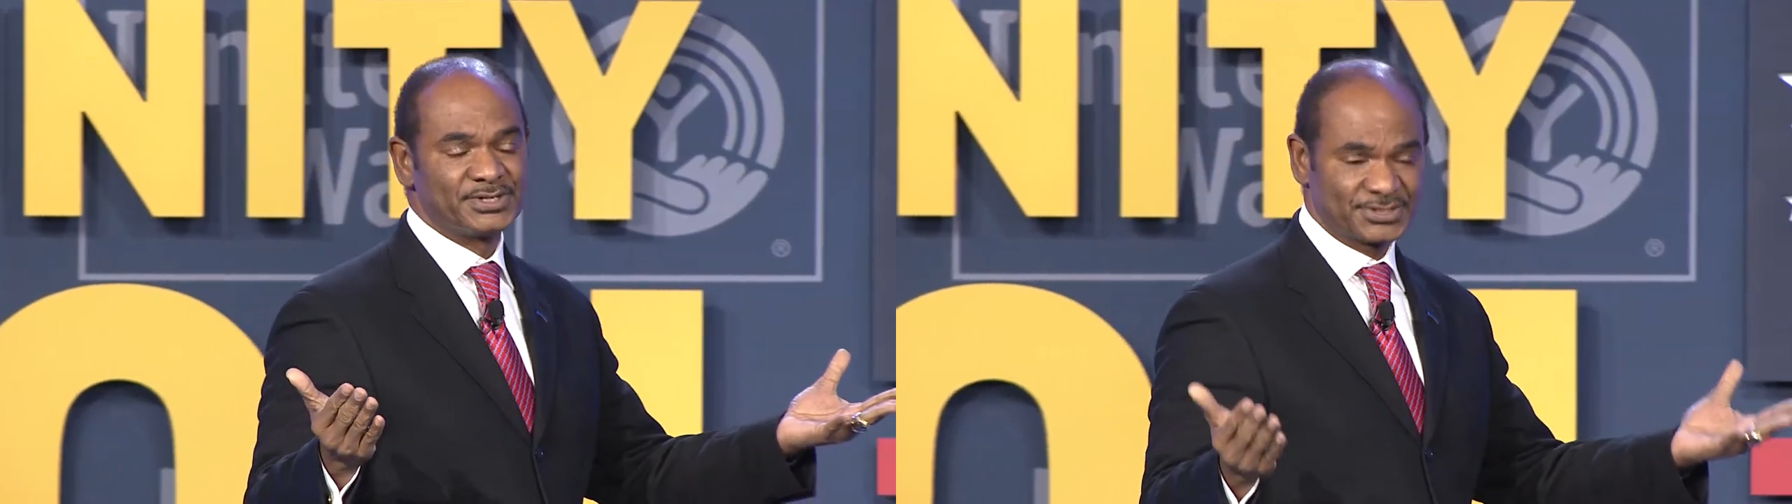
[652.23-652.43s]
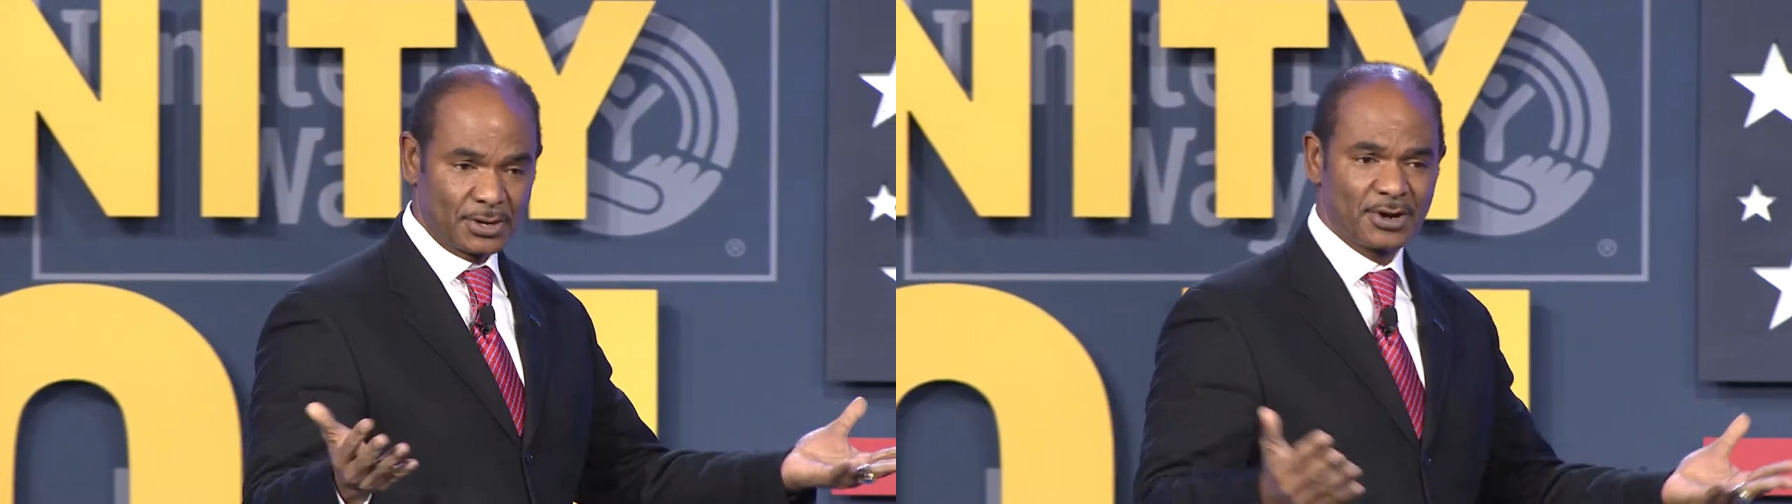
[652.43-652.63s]

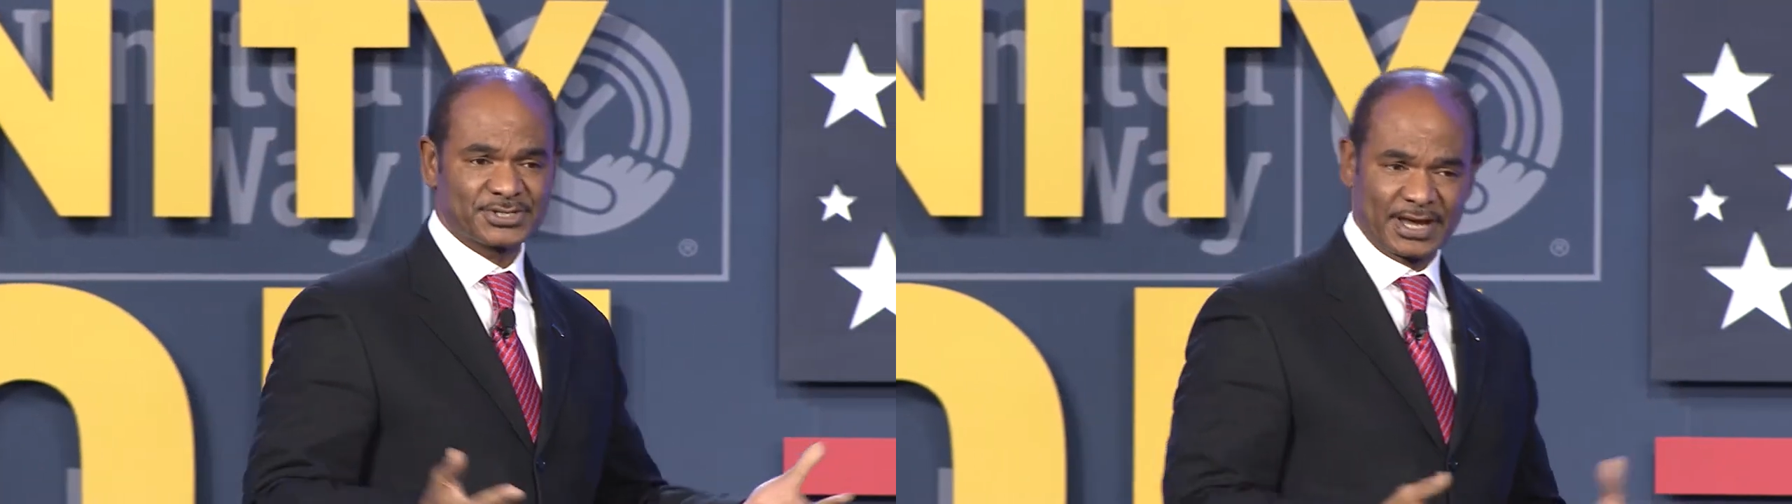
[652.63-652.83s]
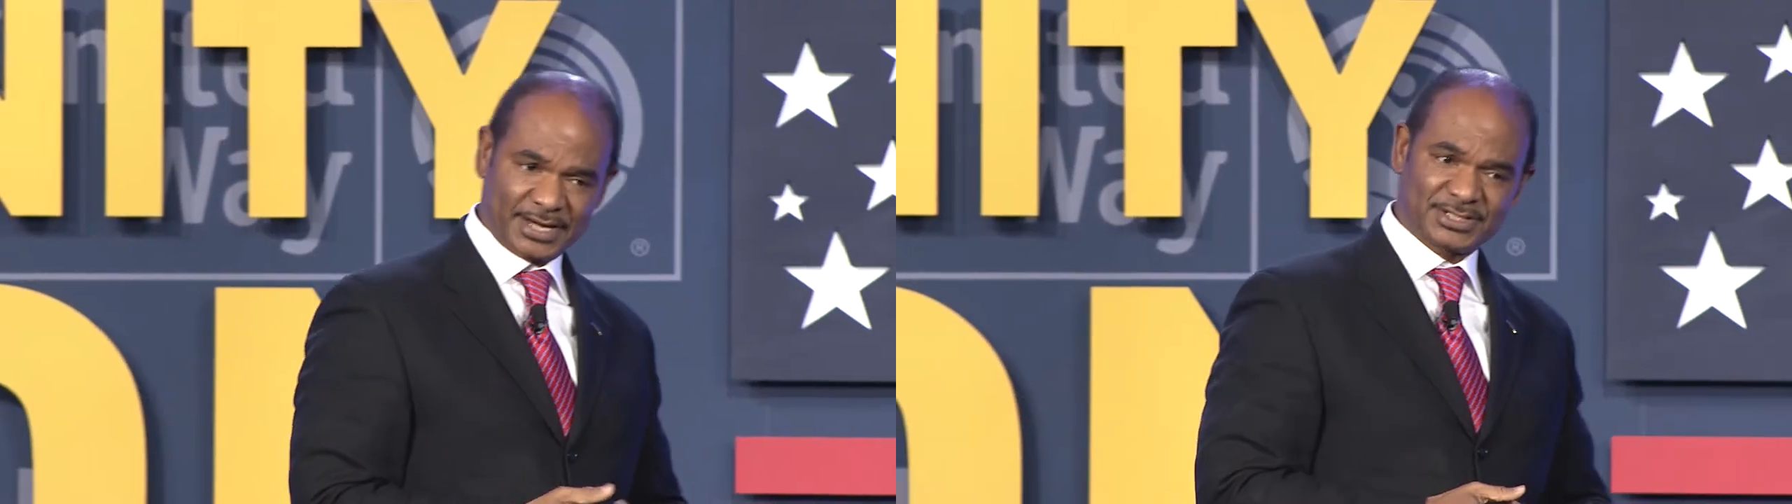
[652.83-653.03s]

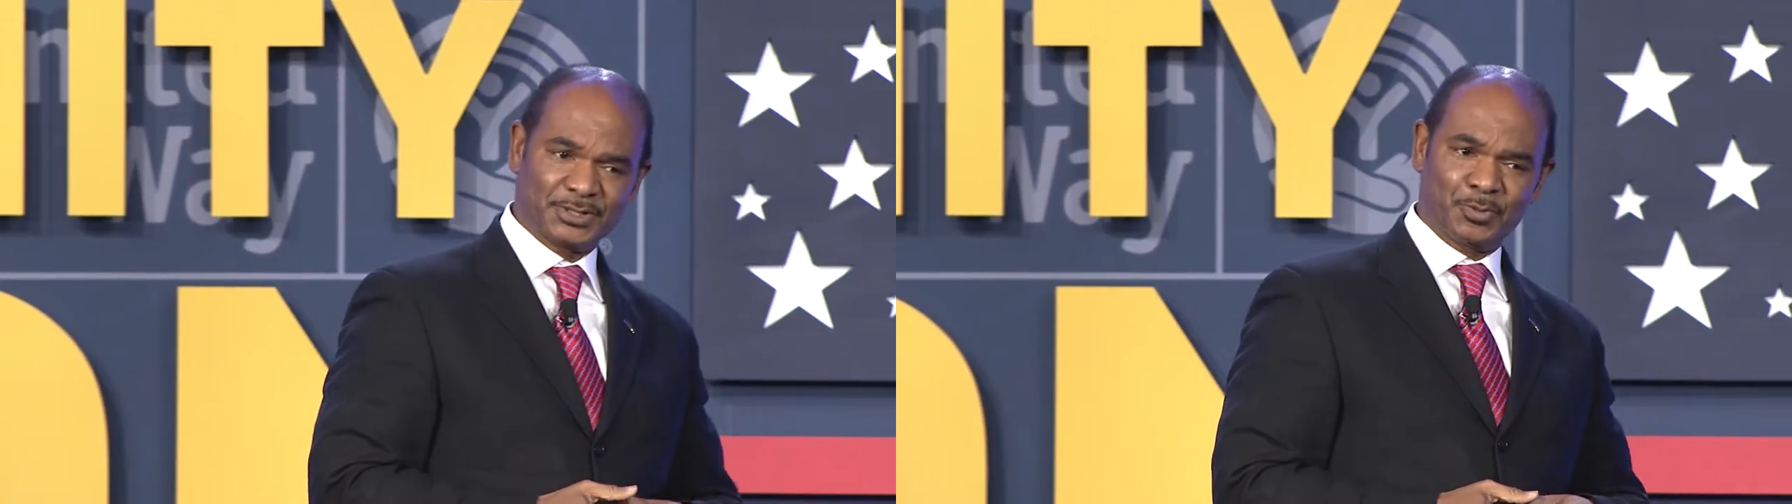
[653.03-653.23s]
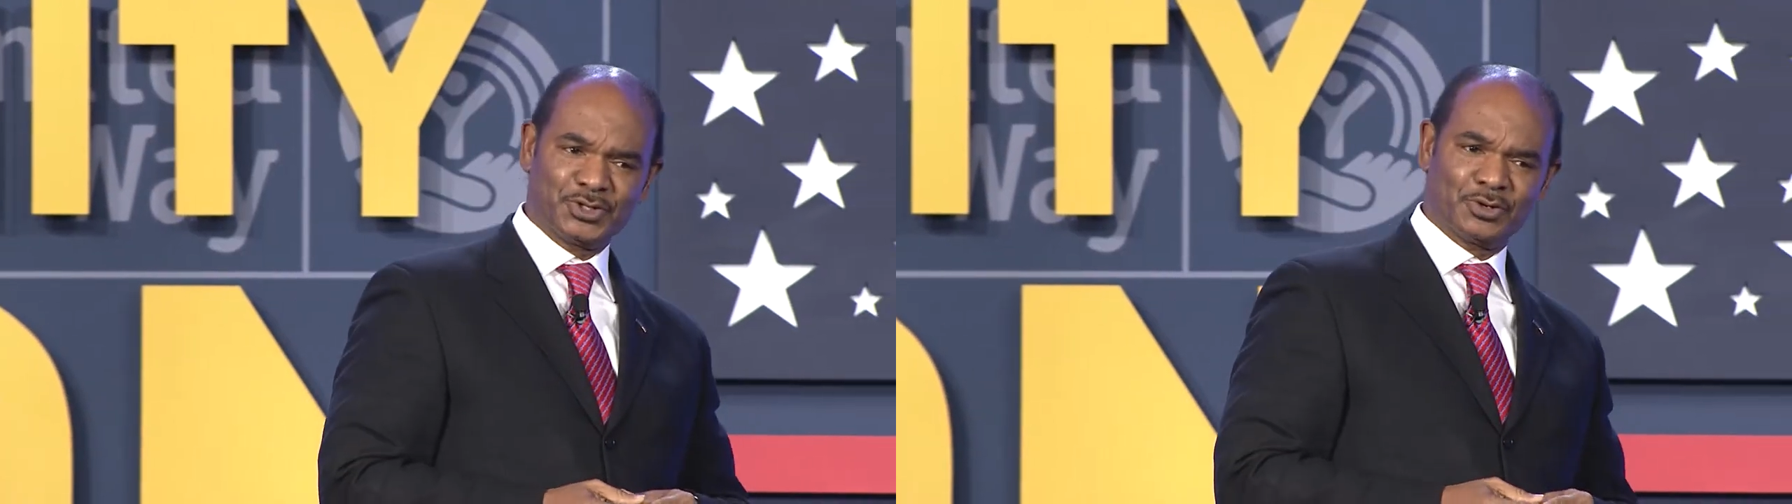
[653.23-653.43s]
starts
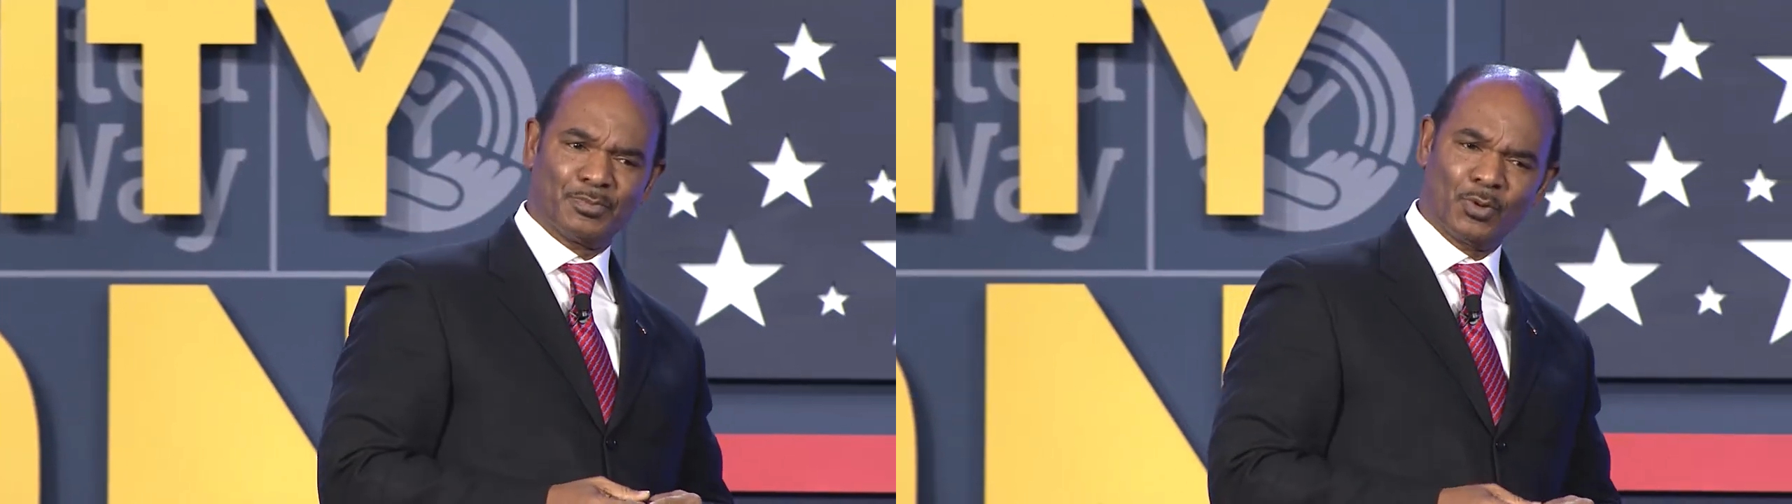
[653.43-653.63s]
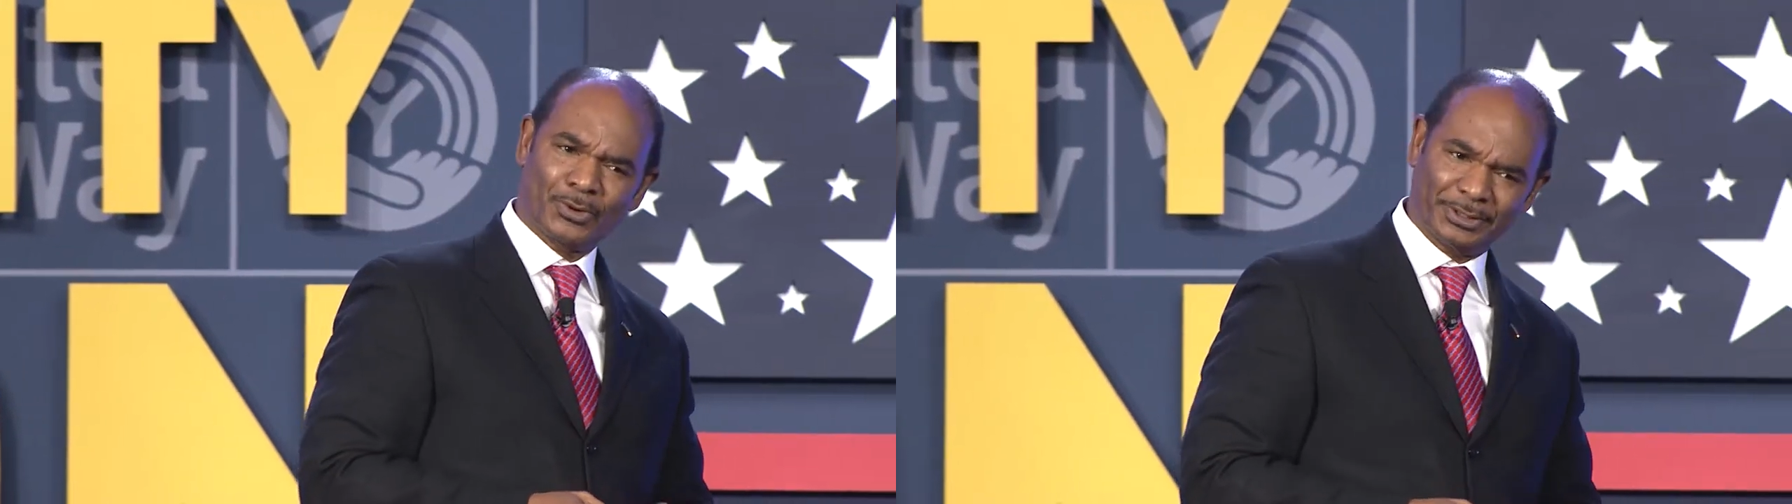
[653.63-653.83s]
actually when you're
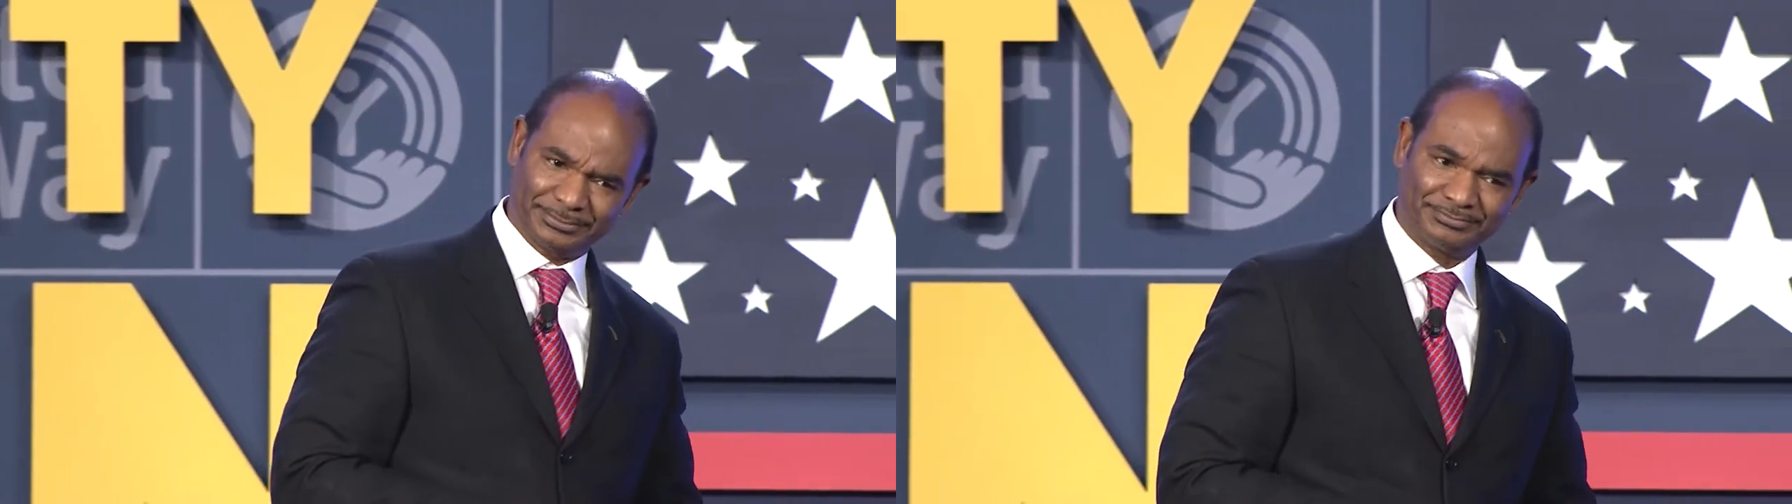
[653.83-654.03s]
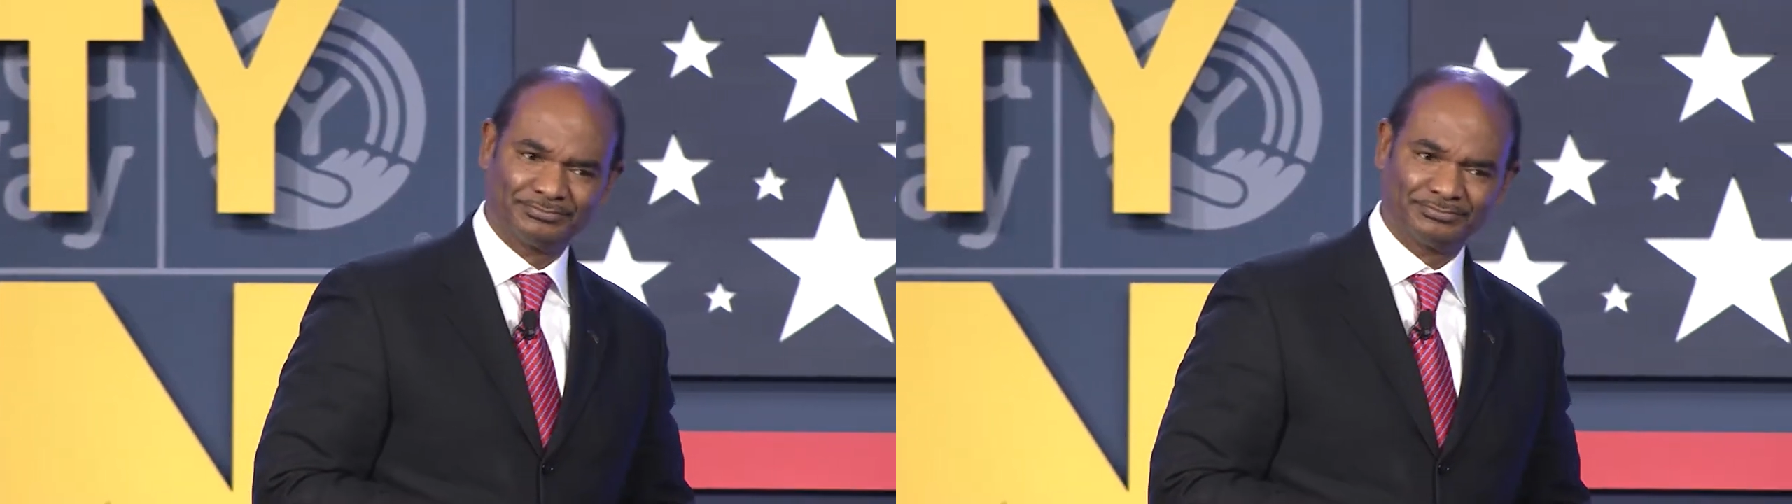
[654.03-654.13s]
born.